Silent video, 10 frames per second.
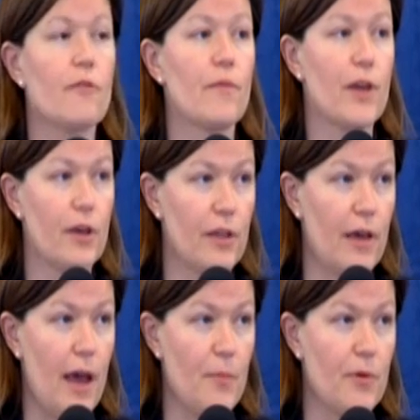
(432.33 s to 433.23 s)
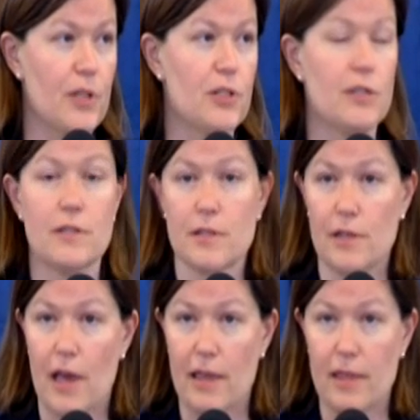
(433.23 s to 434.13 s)
vehicle operations.
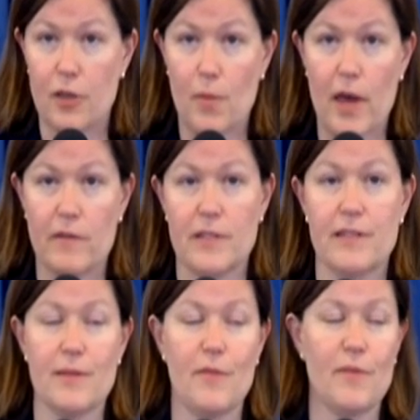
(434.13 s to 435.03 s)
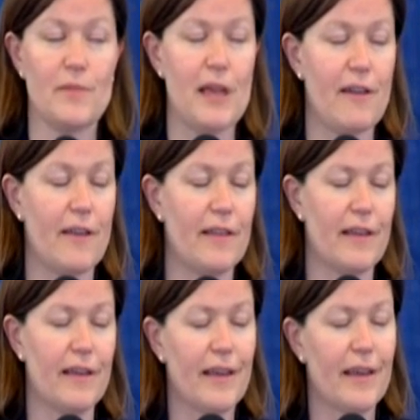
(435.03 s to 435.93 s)
I think you might have seen some of them down
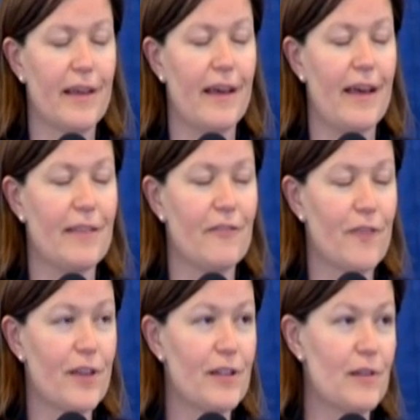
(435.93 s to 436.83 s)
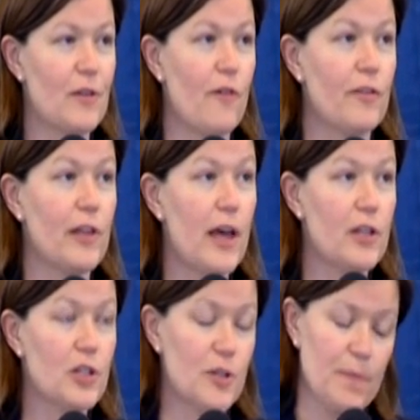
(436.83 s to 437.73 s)
on the field over
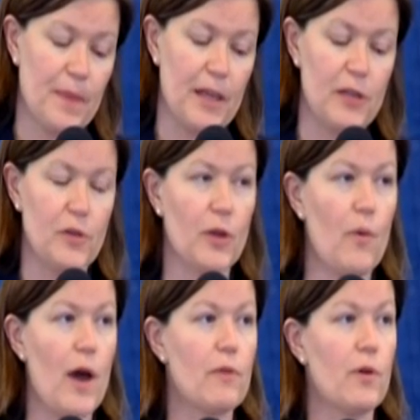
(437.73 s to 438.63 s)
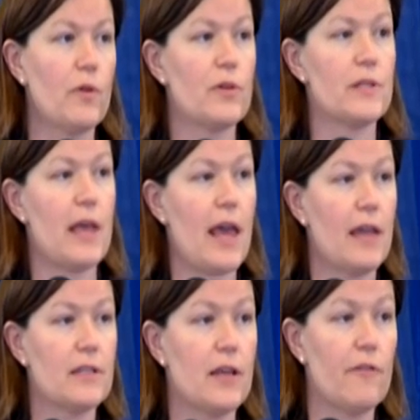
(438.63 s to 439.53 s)
lunch, including quadrotors
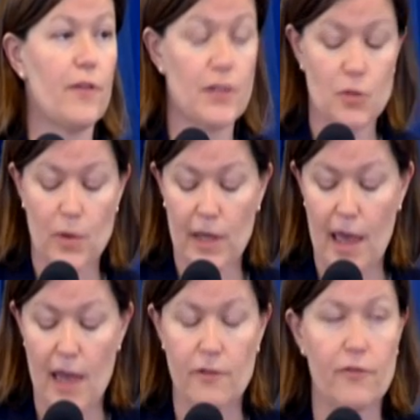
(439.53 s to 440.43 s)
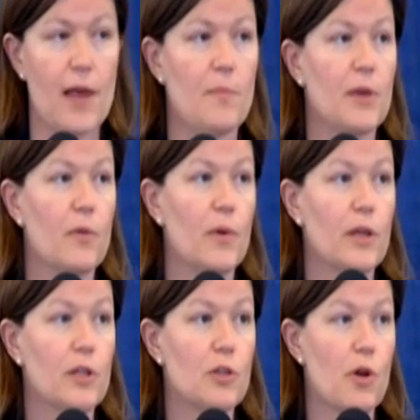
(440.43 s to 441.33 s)
and fixed wing and flapping
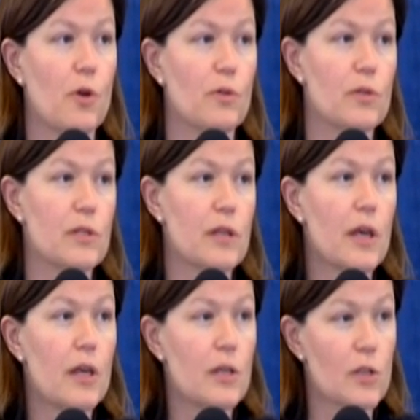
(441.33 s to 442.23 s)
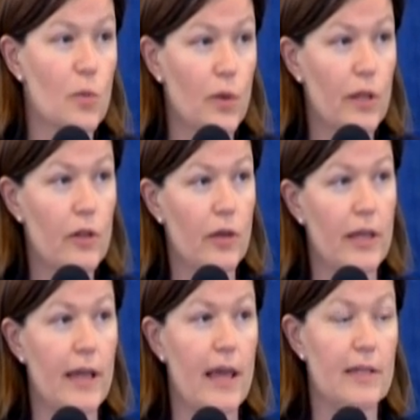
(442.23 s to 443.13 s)
wing drones. So really
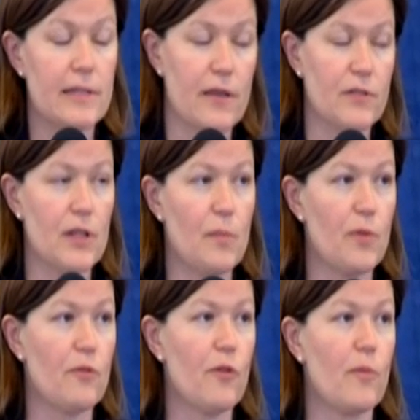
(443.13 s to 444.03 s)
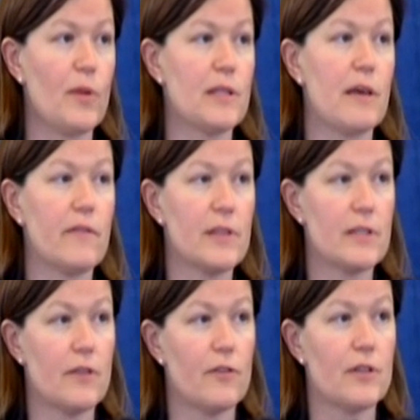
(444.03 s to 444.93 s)
looking at safety and performance of these
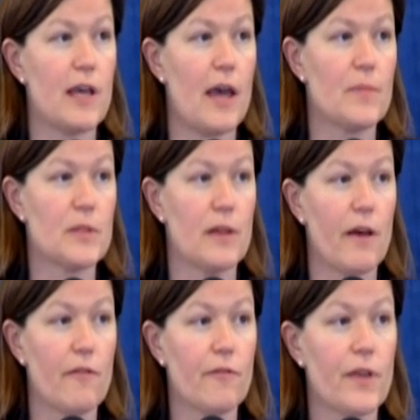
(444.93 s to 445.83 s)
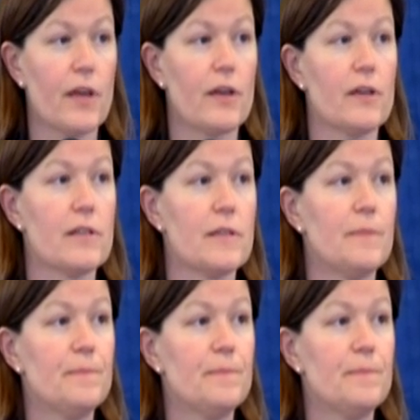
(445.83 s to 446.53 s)
different types of vehicles.